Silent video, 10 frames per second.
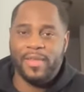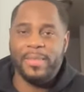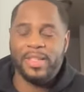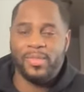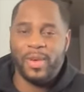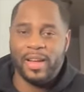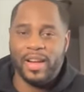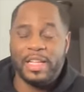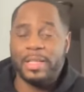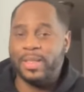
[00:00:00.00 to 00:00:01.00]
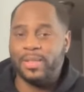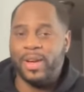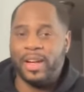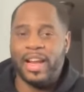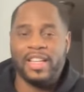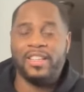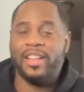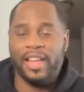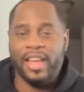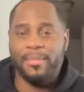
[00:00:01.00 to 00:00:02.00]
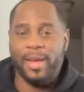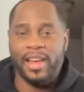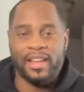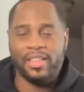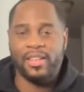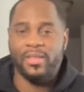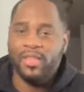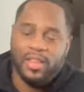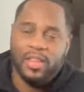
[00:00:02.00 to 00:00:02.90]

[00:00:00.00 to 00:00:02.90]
If I miss a workout, I just miss a workout. I still didn't eat bad. So